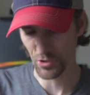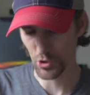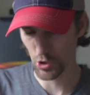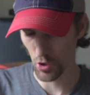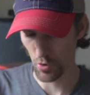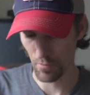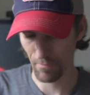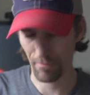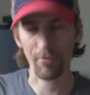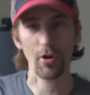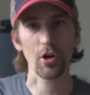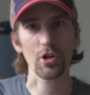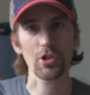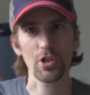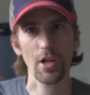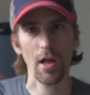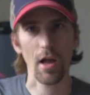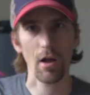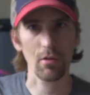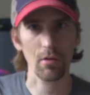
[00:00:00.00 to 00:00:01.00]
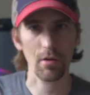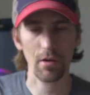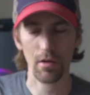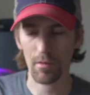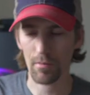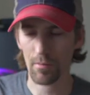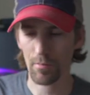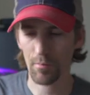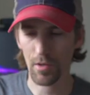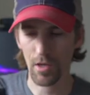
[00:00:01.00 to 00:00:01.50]
I would assume
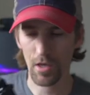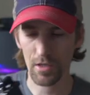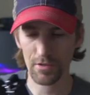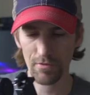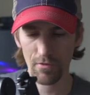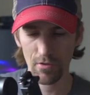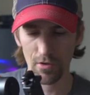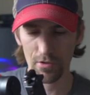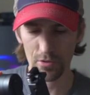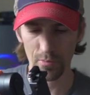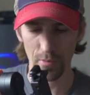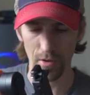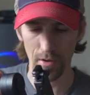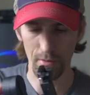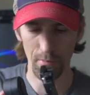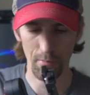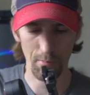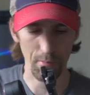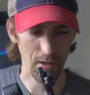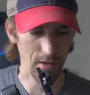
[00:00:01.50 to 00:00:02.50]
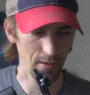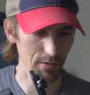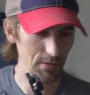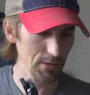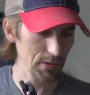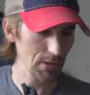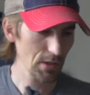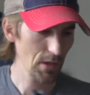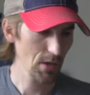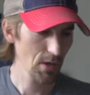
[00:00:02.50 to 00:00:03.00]
functionality because of those
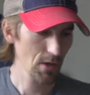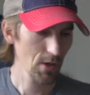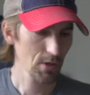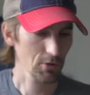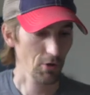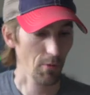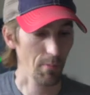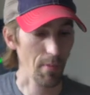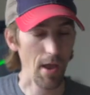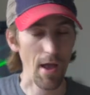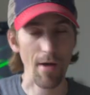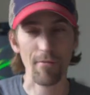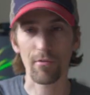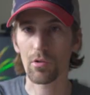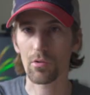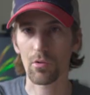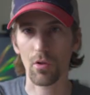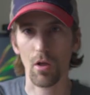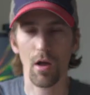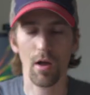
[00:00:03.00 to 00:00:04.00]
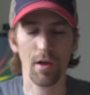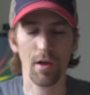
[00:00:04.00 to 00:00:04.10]
buttons. So it may have